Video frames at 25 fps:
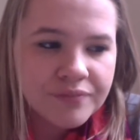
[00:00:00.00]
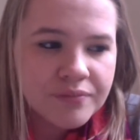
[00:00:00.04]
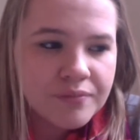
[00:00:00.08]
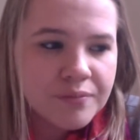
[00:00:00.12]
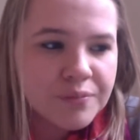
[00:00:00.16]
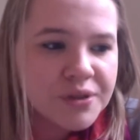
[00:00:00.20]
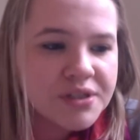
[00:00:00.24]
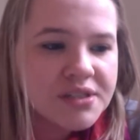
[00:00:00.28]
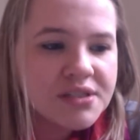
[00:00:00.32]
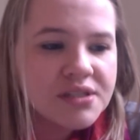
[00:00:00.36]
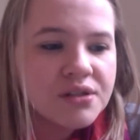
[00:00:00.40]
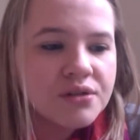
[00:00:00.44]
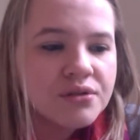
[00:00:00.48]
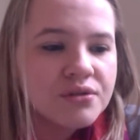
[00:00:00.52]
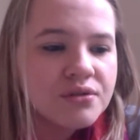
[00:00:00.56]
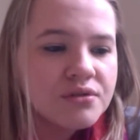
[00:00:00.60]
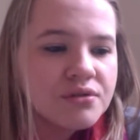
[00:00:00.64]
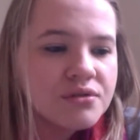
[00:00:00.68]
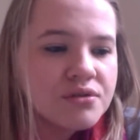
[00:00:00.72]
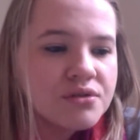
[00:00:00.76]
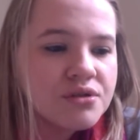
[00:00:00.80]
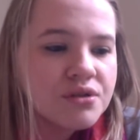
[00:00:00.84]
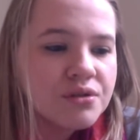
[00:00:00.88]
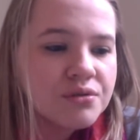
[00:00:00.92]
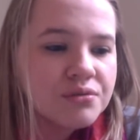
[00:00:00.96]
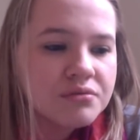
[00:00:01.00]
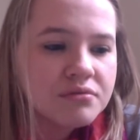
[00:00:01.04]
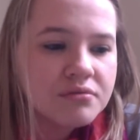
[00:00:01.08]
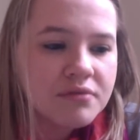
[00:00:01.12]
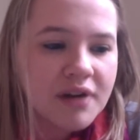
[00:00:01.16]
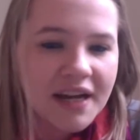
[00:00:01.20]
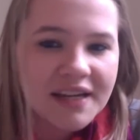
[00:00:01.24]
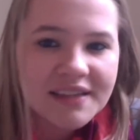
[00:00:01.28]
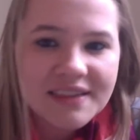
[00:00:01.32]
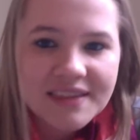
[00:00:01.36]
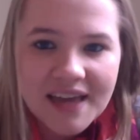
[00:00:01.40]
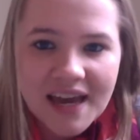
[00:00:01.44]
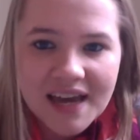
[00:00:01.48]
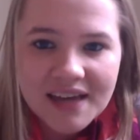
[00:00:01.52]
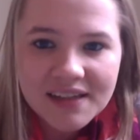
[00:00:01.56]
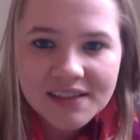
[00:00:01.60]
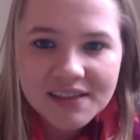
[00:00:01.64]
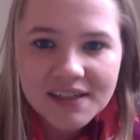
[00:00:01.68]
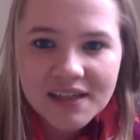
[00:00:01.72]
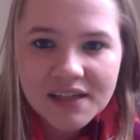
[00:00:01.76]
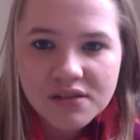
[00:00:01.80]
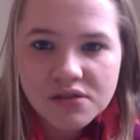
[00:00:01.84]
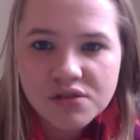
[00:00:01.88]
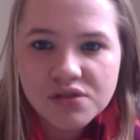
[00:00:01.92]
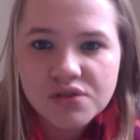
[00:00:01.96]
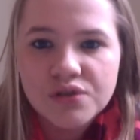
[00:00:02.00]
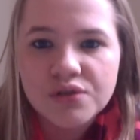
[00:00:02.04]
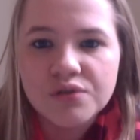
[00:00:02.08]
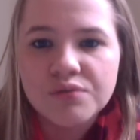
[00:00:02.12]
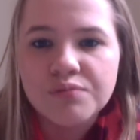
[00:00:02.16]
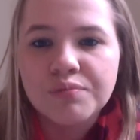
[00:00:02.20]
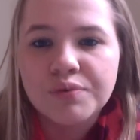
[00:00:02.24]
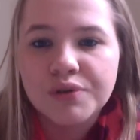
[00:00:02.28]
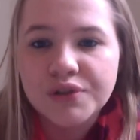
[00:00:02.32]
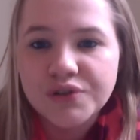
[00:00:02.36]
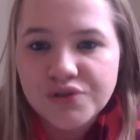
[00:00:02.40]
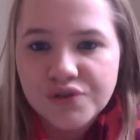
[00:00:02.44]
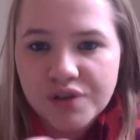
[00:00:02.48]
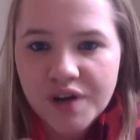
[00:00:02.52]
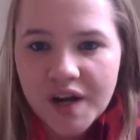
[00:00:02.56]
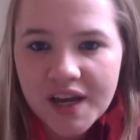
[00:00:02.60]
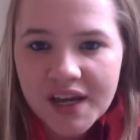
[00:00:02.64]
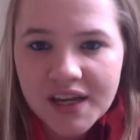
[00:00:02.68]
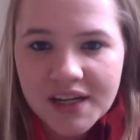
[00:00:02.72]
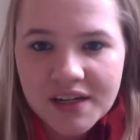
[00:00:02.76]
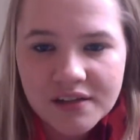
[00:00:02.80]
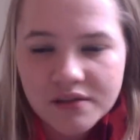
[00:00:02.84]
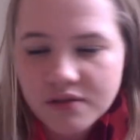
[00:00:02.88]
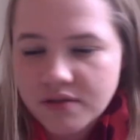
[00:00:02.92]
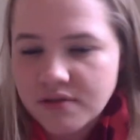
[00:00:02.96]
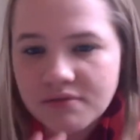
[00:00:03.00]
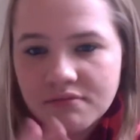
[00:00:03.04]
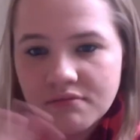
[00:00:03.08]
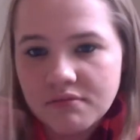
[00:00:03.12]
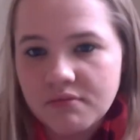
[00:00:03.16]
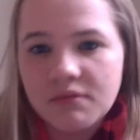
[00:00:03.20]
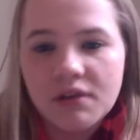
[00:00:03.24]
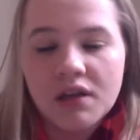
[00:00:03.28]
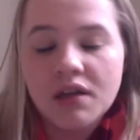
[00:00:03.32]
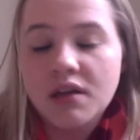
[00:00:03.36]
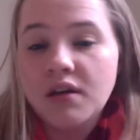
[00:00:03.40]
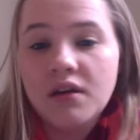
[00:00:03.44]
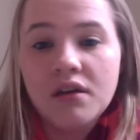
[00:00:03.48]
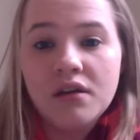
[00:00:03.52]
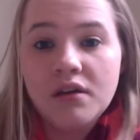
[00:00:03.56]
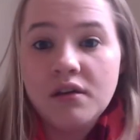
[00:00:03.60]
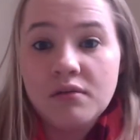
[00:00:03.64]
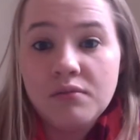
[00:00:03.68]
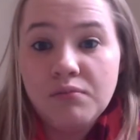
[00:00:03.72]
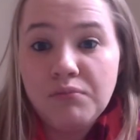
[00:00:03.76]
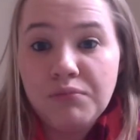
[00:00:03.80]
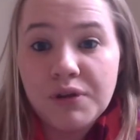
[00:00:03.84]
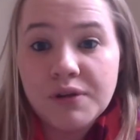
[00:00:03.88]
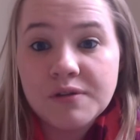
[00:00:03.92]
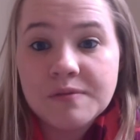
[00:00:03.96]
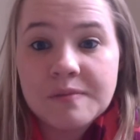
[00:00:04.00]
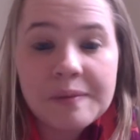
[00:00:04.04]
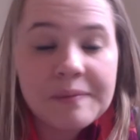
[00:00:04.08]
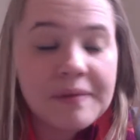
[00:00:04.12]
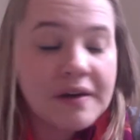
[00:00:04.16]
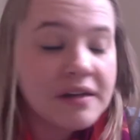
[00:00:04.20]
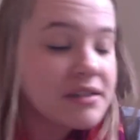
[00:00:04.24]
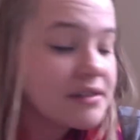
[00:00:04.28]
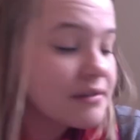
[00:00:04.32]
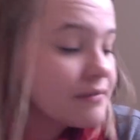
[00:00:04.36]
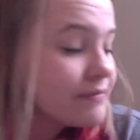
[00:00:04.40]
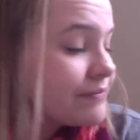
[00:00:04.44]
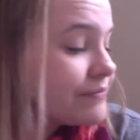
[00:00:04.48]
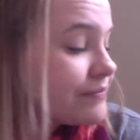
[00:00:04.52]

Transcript: but to write that and to portray it, it blows my mind.